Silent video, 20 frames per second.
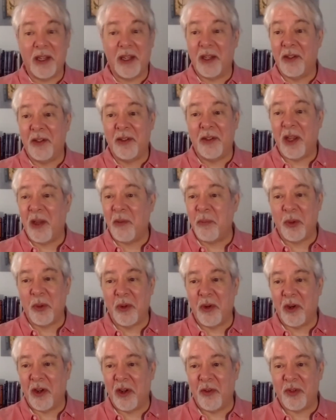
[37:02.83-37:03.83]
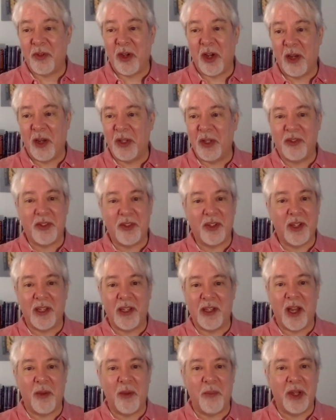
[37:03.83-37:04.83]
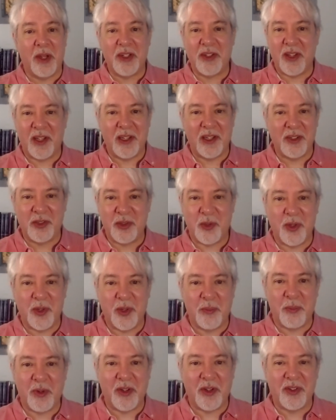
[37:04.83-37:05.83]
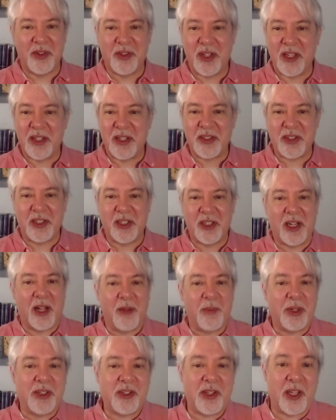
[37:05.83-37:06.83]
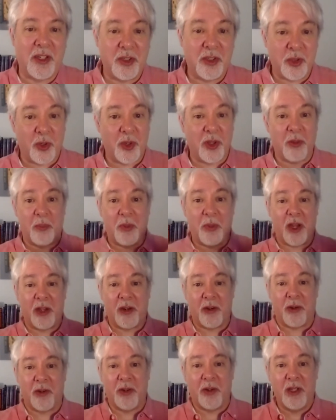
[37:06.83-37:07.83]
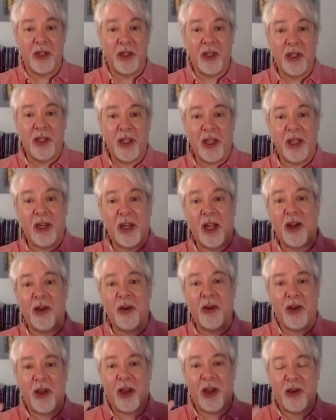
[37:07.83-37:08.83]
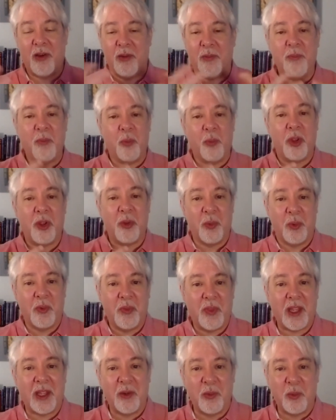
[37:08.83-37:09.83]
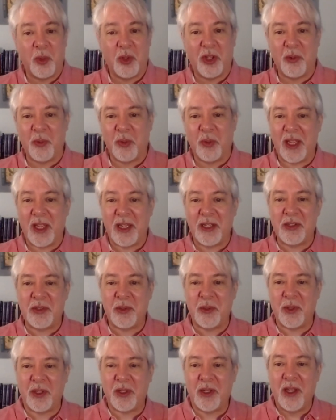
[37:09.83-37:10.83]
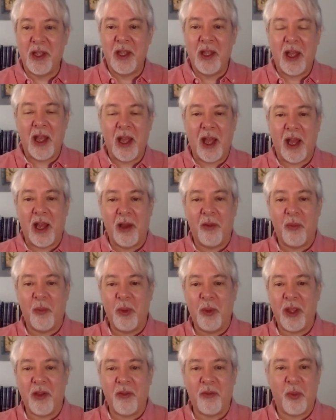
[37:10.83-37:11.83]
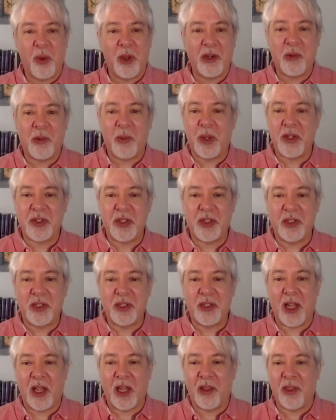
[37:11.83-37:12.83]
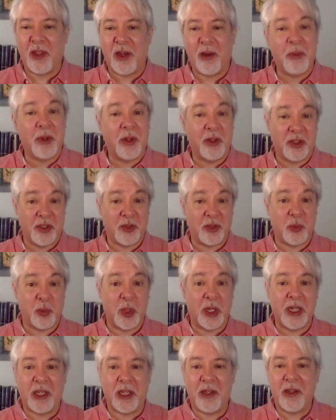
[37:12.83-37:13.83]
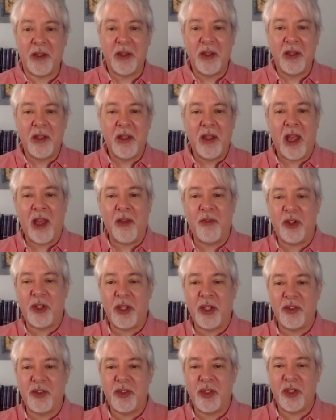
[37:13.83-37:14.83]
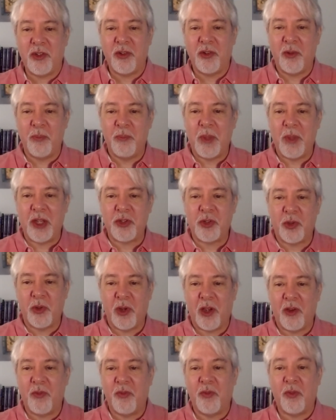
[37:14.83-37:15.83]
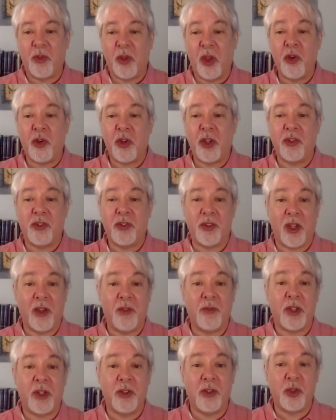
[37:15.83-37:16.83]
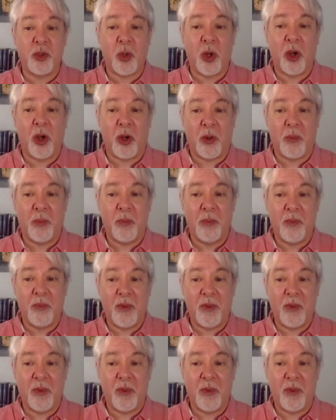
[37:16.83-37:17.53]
a number of comments saying how much they enjoy the presentation and how much they enjoy the model and how, how really re they can really relate to it. Uh, we have one question uh, that I'm going to just read it. Have you considered a measure of locus of control